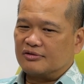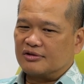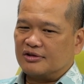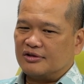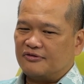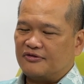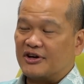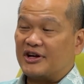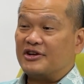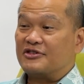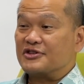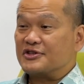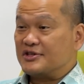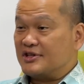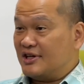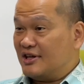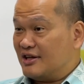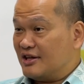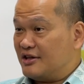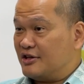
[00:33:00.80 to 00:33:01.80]
very interested
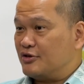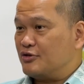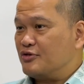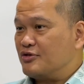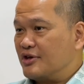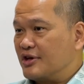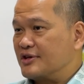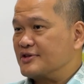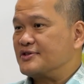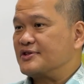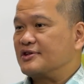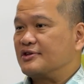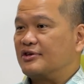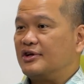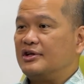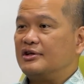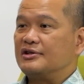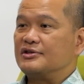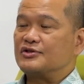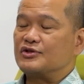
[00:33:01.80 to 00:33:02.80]
in learning new things,
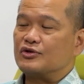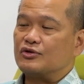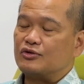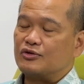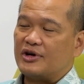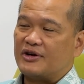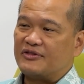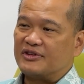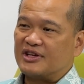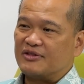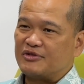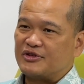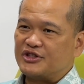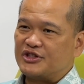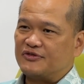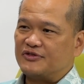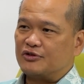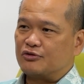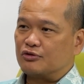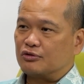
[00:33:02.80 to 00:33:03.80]
right? So every time I
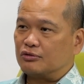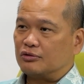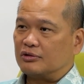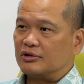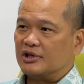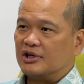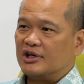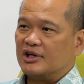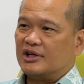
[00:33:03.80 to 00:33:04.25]
shifted role,